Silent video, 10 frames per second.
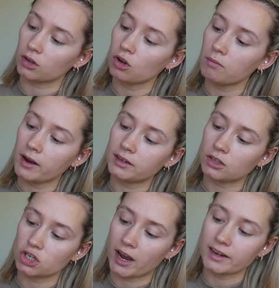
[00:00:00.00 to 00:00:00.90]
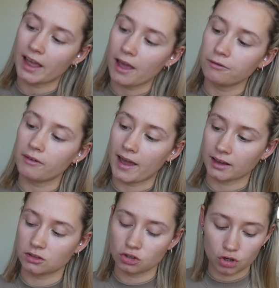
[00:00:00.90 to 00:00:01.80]
I got mine in the shade
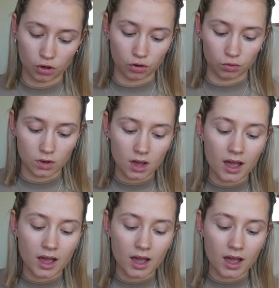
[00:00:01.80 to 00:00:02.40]
FX2